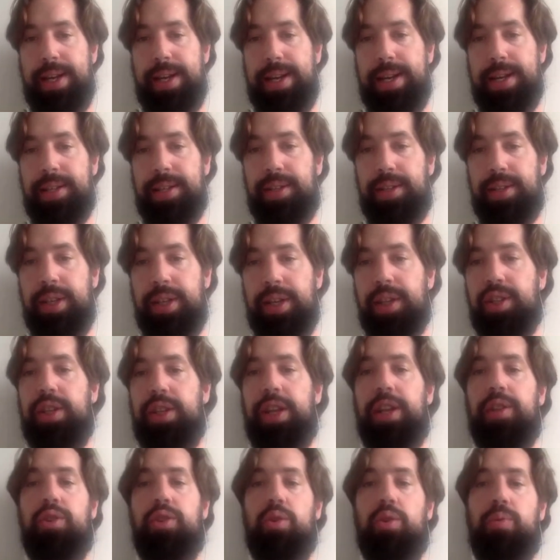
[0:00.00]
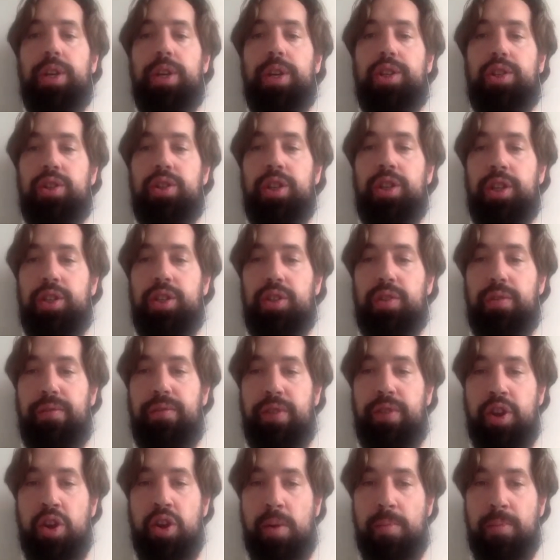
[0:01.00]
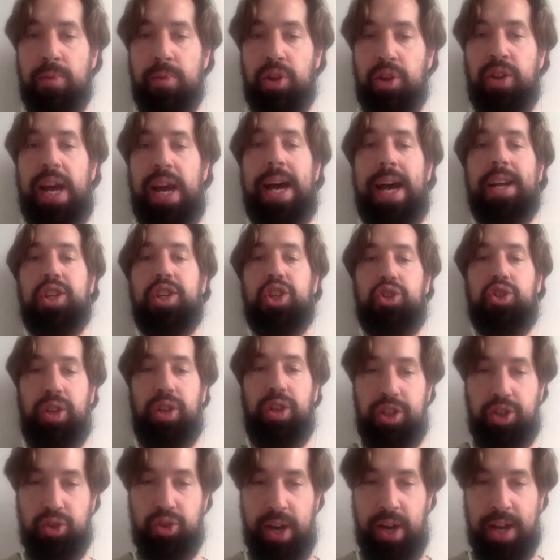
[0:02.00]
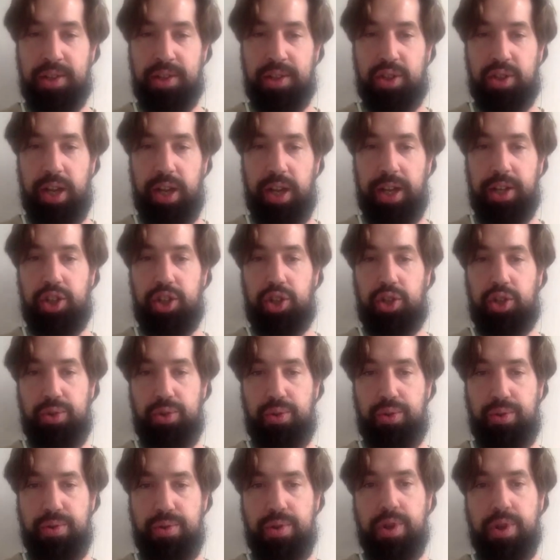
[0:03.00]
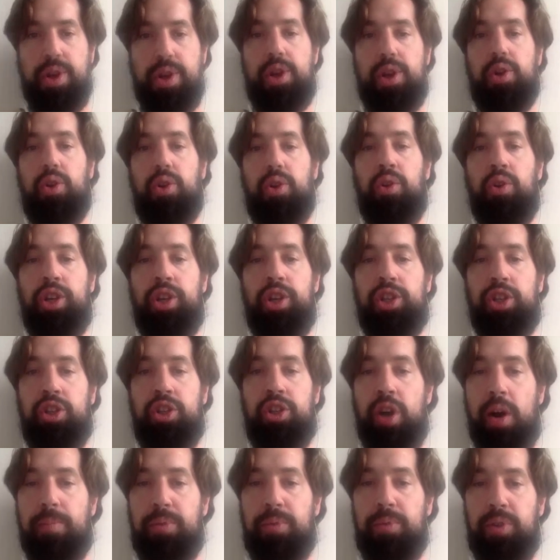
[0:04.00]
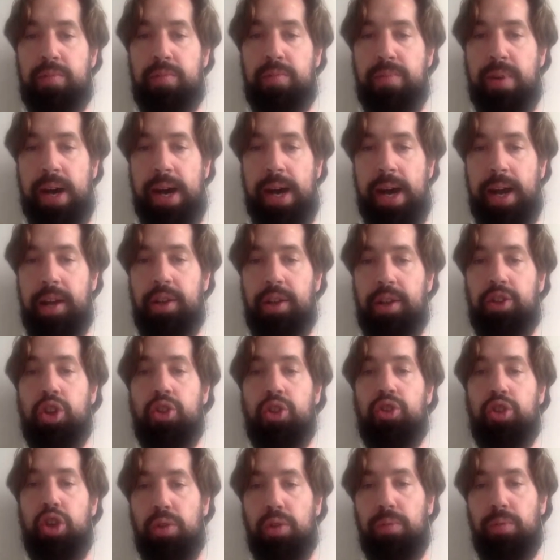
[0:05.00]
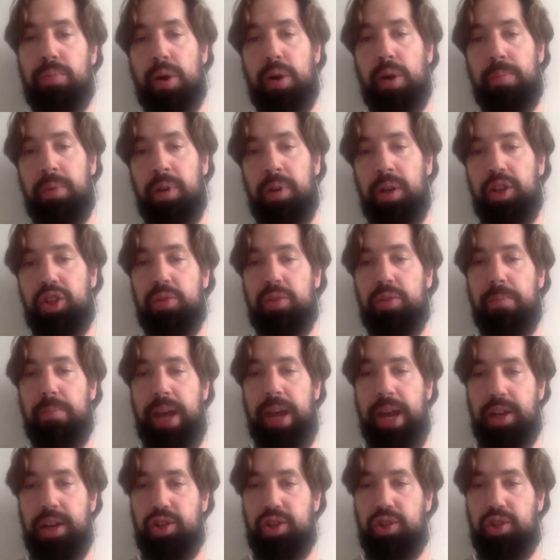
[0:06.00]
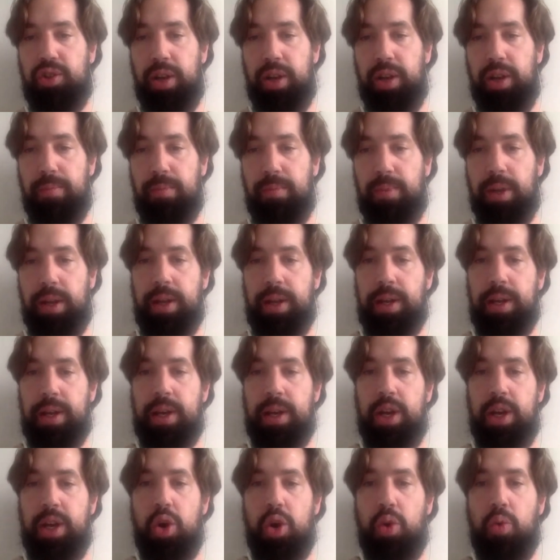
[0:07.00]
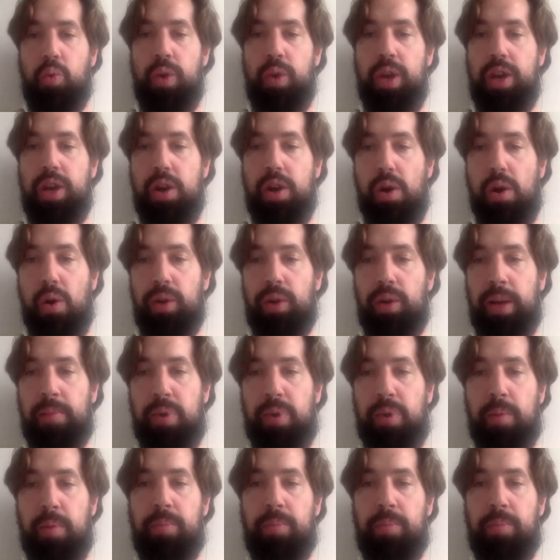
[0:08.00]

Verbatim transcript: is the extent to which this phenomenon actually translates to or is adopted by the non-populist mainstream. We know that